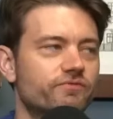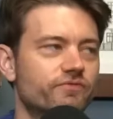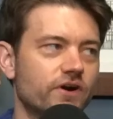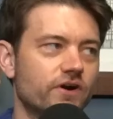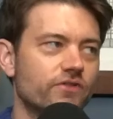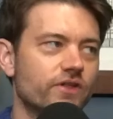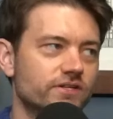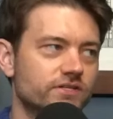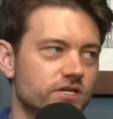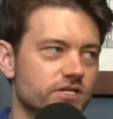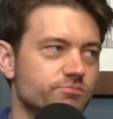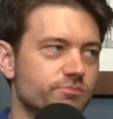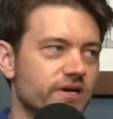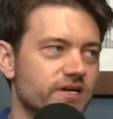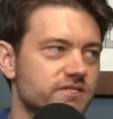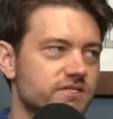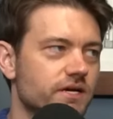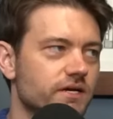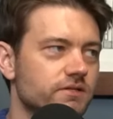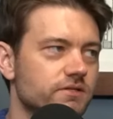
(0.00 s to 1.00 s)
be fair, that does
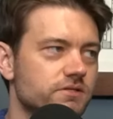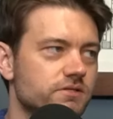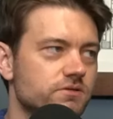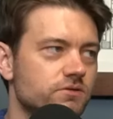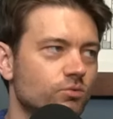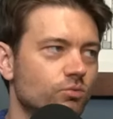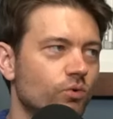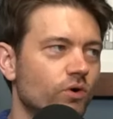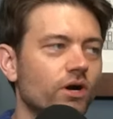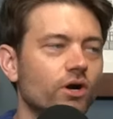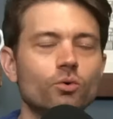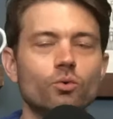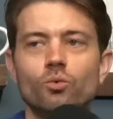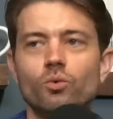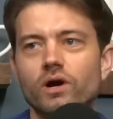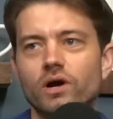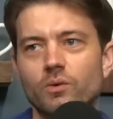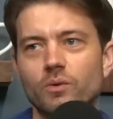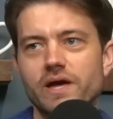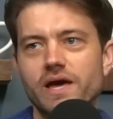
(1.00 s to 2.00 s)
make sense. Yeah. Where
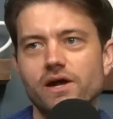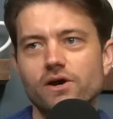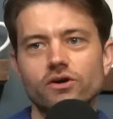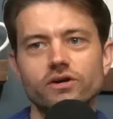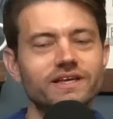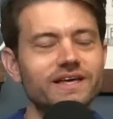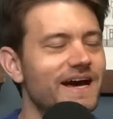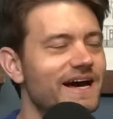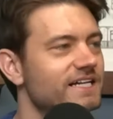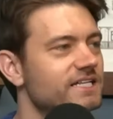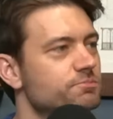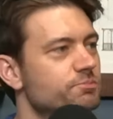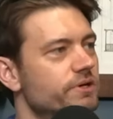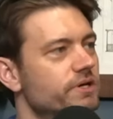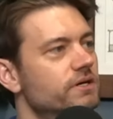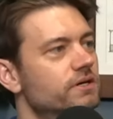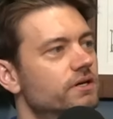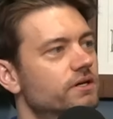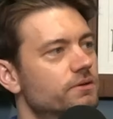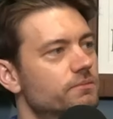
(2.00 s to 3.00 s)
are we at on
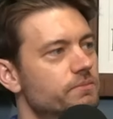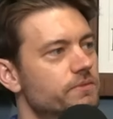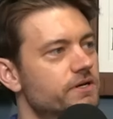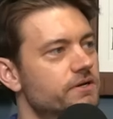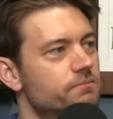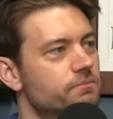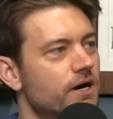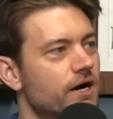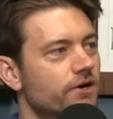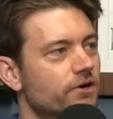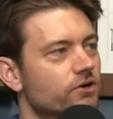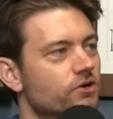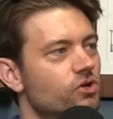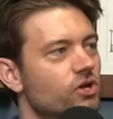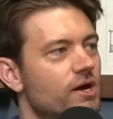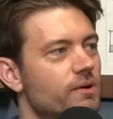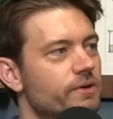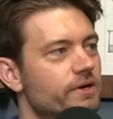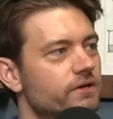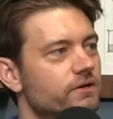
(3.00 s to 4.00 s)
Gatsby in modern
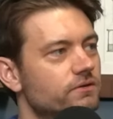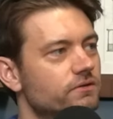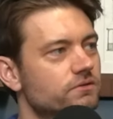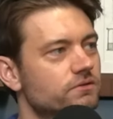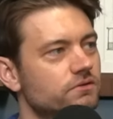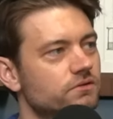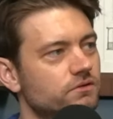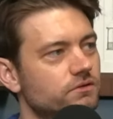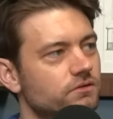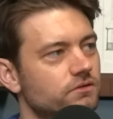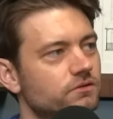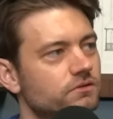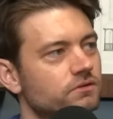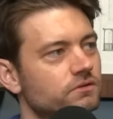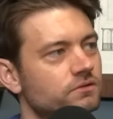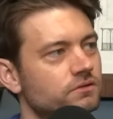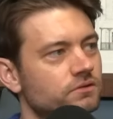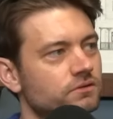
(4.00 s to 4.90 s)
climate? I don't know. I'm an